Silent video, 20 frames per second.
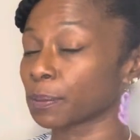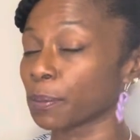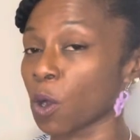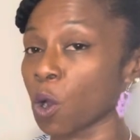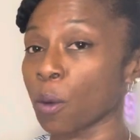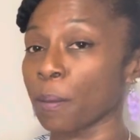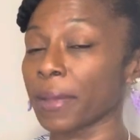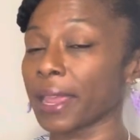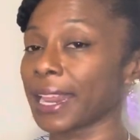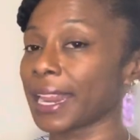
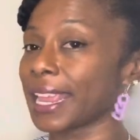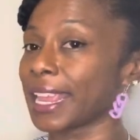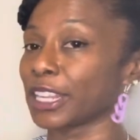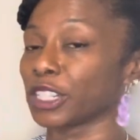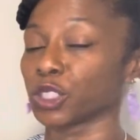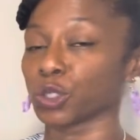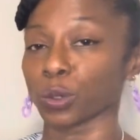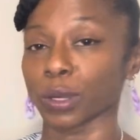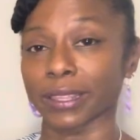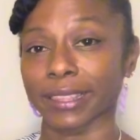moment,
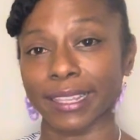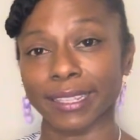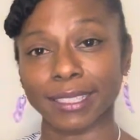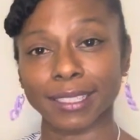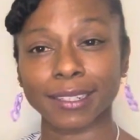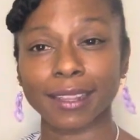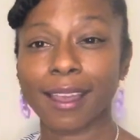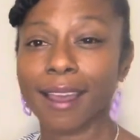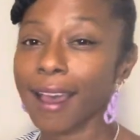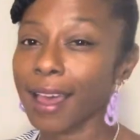enjoy this
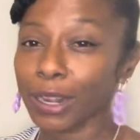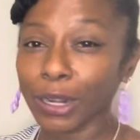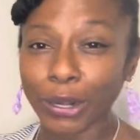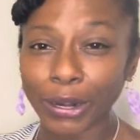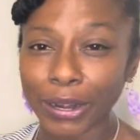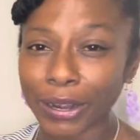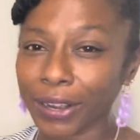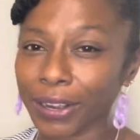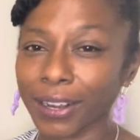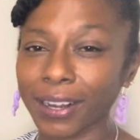
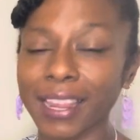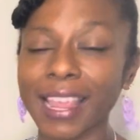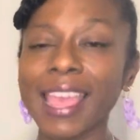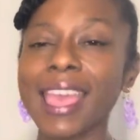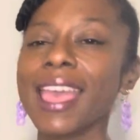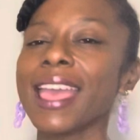color,